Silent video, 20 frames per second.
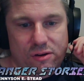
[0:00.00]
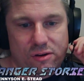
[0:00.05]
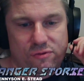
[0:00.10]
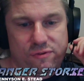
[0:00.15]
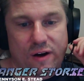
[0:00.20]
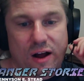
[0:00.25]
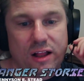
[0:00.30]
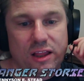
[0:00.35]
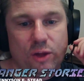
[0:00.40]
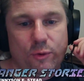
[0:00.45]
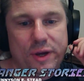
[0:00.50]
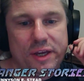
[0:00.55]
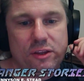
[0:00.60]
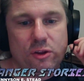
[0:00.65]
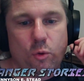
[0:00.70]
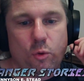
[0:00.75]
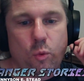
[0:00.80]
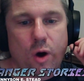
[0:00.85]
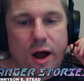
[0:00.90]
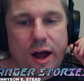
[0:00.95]
Following
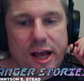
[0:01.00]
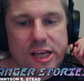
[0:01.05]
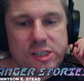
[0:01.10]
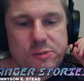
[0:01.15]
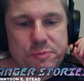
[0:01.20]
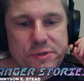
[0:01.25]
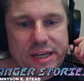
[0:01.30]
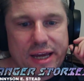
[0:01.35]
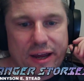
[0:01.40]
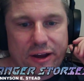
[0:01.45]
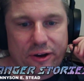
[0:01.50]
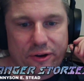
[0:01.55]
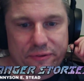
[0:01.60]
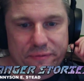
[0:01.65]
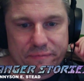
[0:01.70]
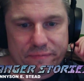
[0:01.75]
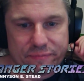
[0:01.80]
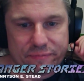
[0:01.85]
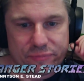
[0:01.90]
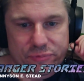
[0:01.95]
the wasp down
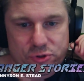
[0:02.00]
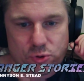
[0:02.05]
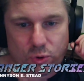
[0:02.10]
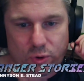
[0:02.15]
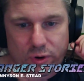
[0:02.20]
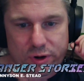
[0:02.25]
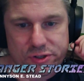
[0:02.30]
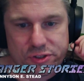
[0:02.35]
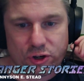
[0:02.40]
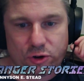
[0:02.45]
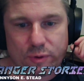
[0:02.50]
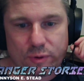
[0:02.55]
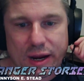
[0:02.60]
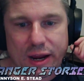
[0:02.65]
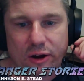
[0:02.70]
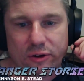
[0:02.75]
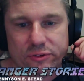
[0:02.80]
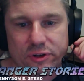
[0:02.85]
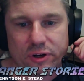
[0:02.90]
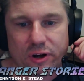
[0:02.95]
towards the
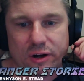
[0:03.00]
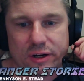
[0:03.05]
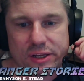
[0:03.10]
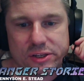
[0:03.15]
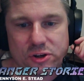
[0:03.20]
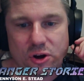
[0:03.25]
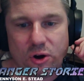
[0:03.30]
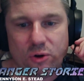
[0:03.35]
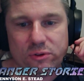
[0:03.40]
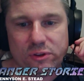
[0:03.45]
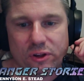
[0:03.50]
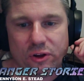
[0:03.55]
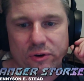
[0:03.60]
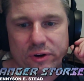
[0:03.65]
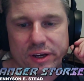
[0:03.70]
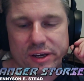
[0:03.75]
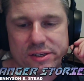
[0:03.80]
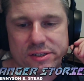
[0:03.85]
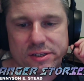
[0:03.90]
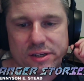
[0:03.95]
ground on his own
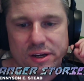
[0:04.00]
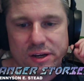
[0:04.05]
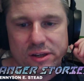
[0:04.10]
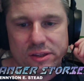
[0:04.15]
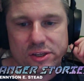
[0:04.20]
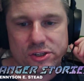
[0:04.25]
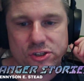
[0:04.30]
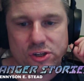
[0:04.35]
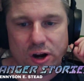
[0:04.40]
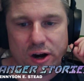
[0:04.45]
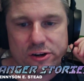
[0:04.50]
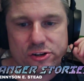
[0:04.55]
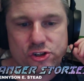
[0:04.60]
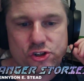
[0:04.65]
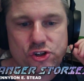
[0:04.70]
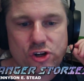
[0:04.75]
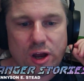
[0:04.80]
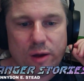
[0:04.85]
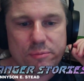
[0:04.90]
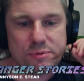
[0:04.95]
locust, the
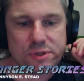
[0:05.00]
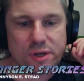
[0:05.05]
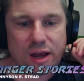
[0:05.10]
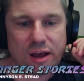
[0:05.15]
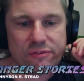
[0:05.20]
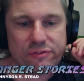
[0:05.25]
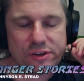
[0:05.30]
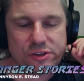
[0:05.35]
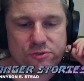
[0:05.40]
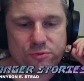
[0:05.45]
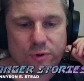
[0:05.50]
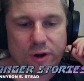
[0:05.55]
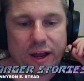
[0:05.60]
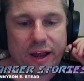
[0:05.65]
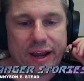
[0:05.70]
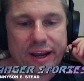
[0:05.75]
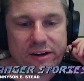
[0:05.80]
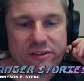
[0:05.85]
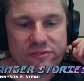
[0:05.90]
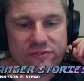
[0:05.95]
Sarge jumps off his
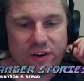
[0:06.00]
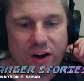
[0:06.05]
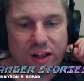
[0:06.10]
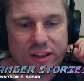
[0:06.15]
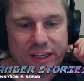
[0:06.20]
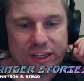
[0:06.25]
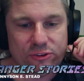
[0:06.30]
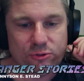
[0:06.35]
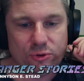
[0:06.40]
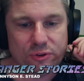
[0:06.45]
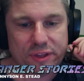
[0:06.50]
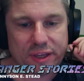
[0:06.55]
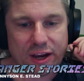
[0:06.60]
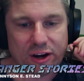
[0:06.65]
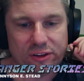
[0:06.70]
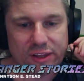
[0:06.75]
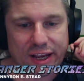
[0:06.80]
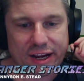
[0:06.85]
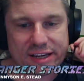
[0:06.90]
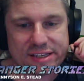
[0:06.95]
ride, falling through the
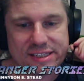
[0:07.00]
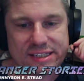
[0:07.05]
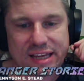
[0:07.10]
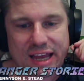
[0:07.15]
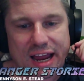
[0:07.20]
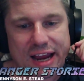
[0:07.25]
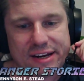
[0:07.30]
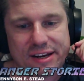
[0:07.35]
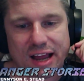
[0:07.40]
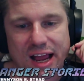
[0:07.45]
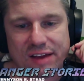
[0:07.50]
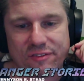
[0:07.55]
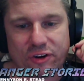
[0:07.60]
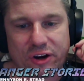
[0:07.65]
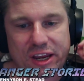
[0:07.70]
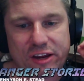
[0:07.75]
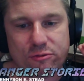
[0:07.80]
air like a skydiver.